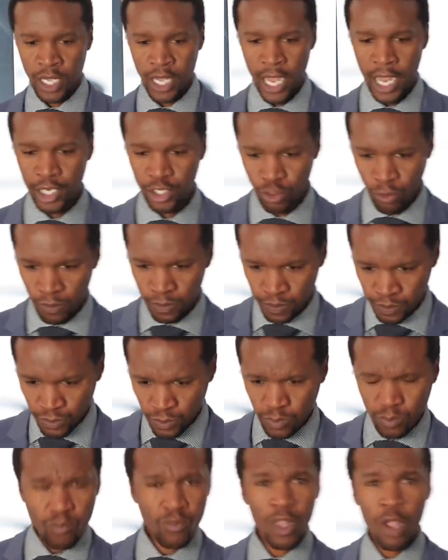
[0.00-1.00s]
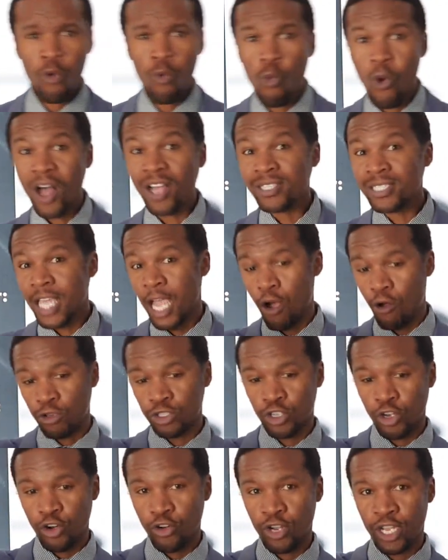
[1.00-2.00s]
And so whilst they are
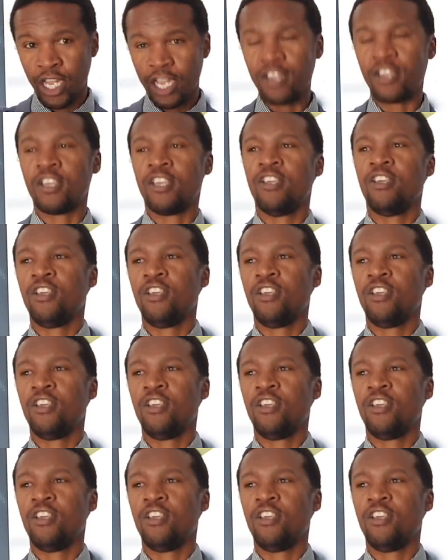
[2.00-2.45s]
also looking,